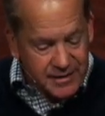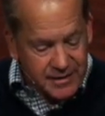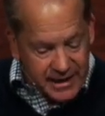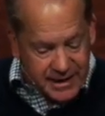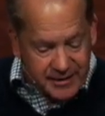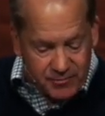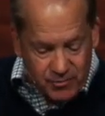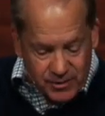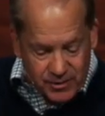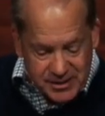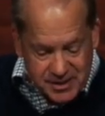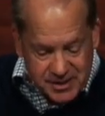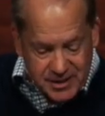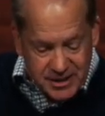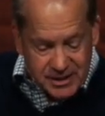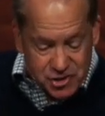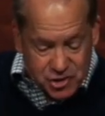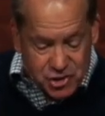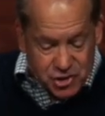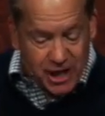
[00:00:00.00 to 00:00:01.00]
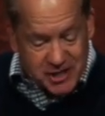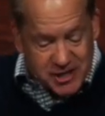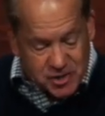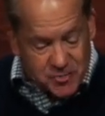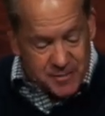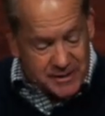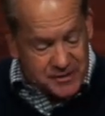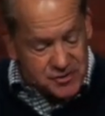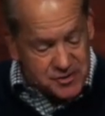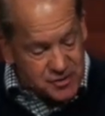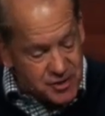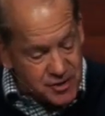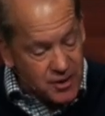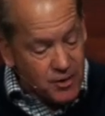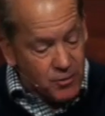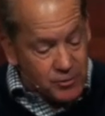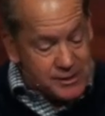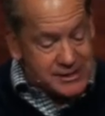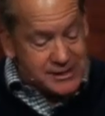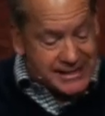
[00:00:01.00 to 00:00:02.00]
it was judgments
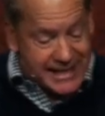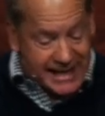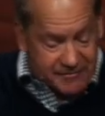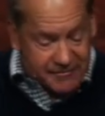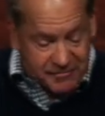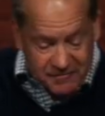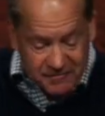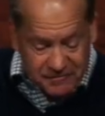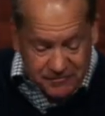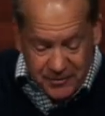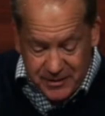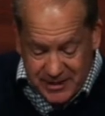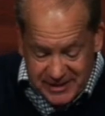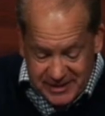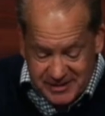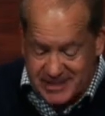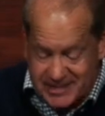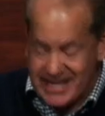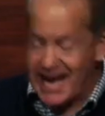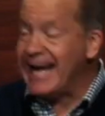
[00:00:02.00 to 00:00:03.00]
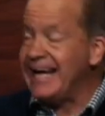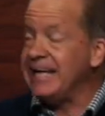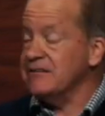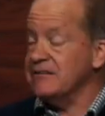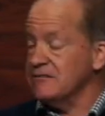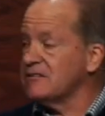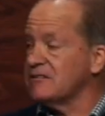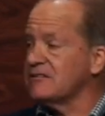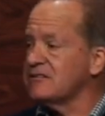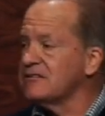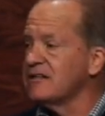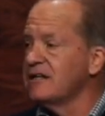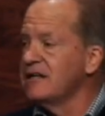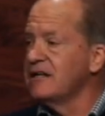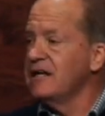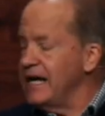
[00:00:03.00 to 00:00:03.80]
was given for the saints.